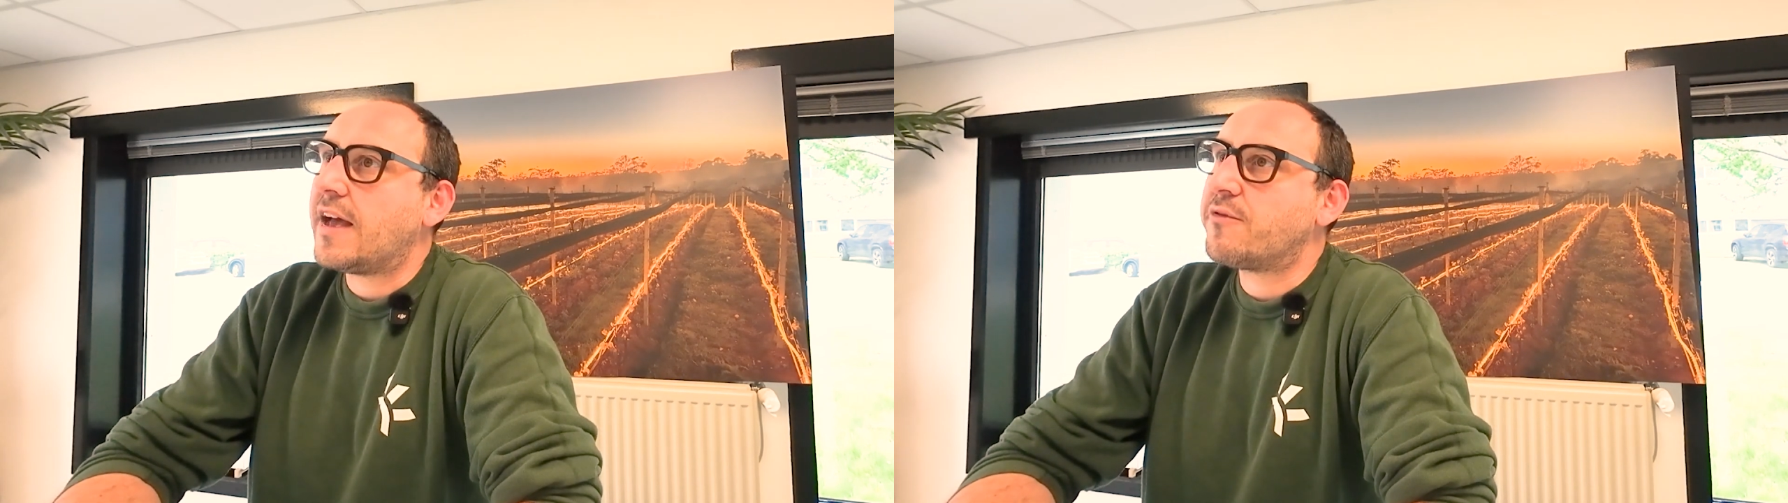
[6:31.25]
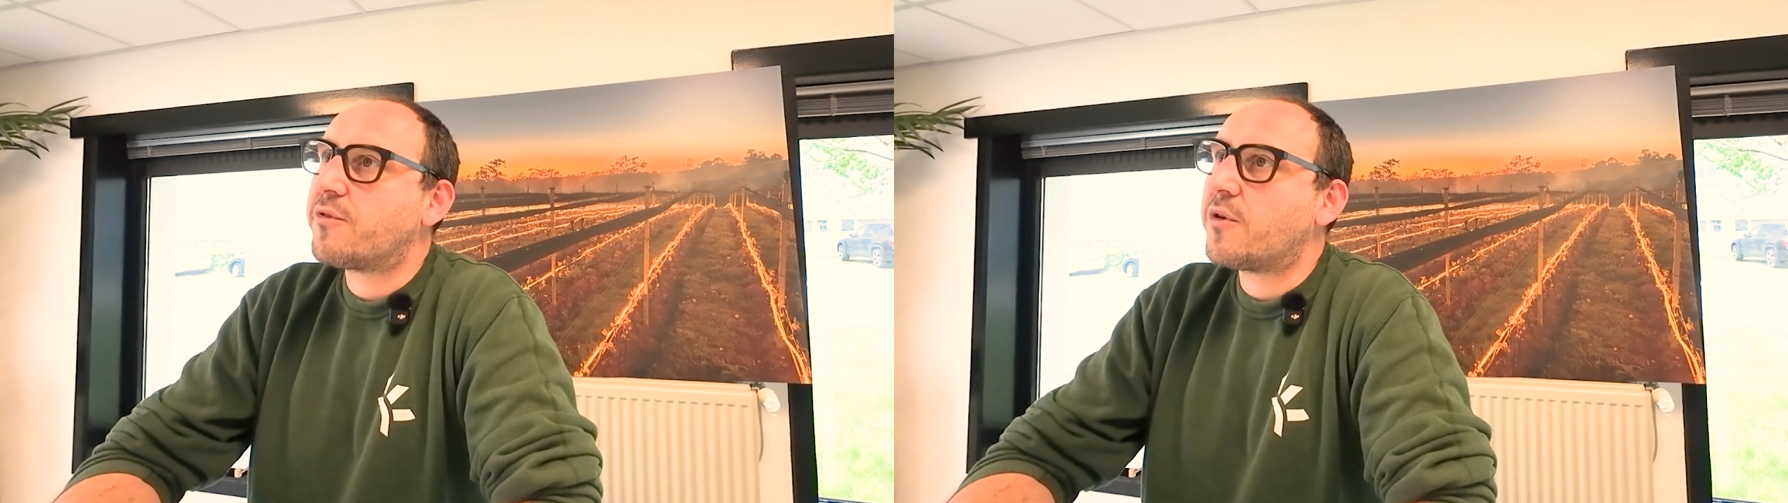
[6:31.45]

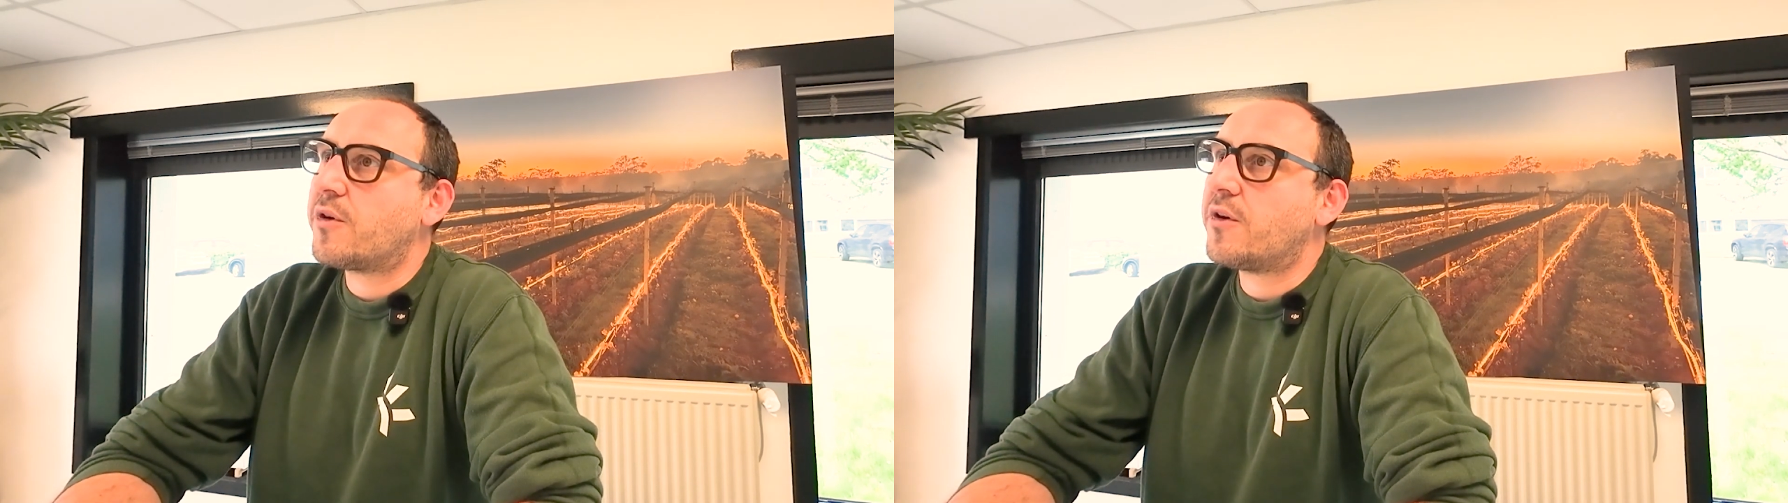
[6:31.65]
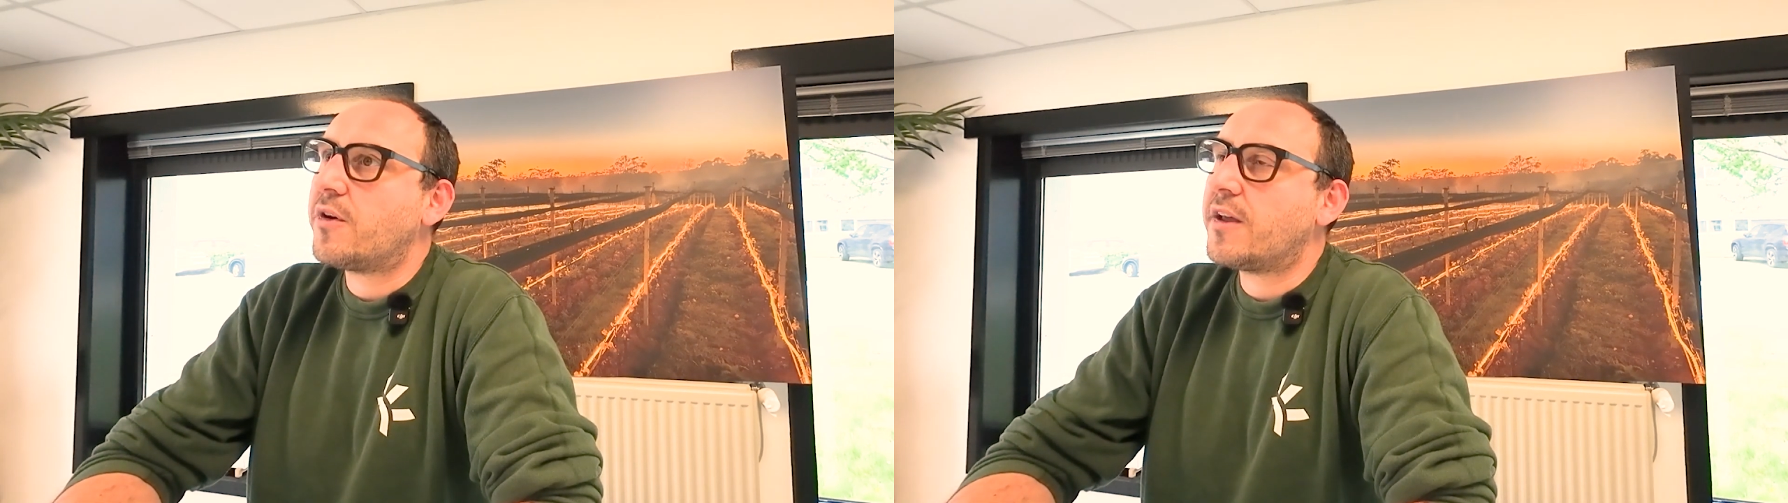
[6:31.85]
And
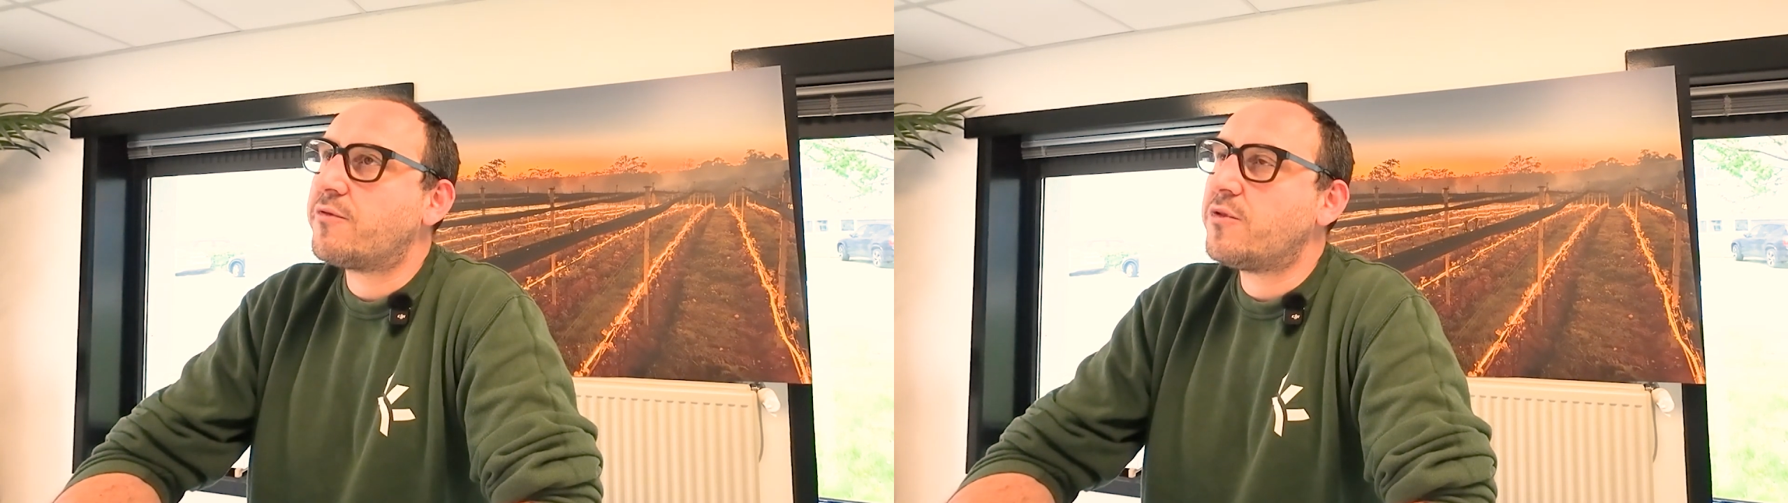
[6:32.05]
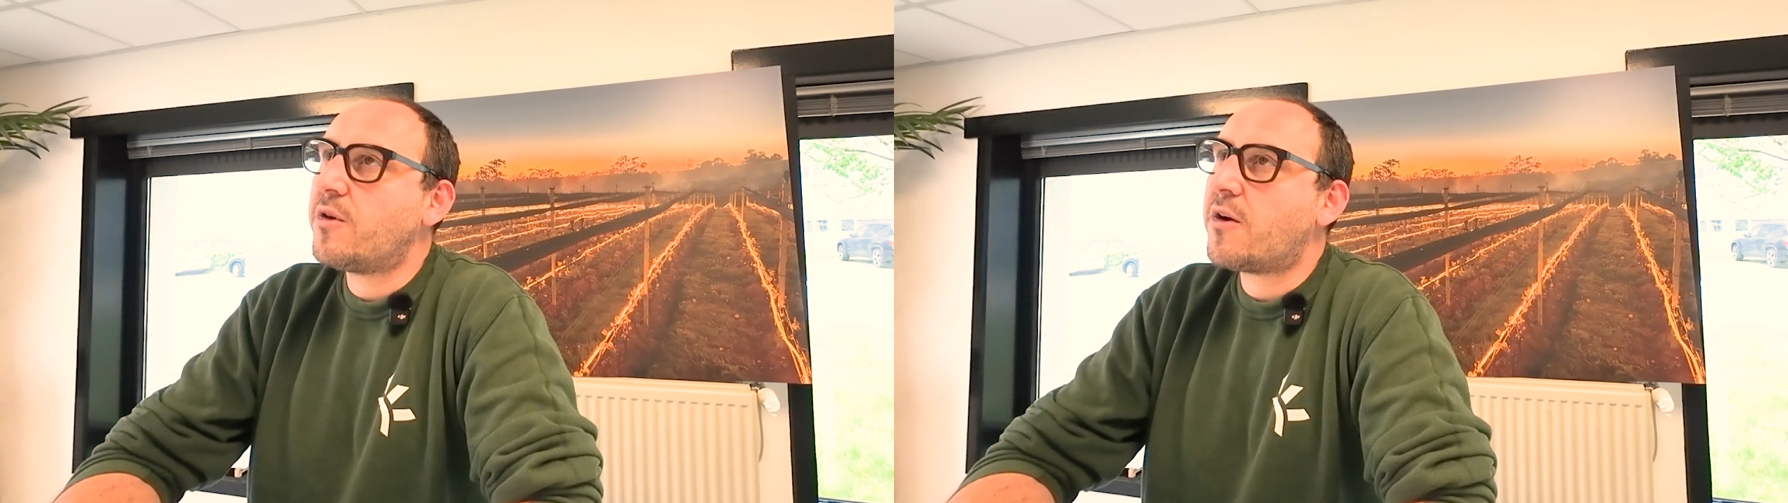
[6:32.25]
if you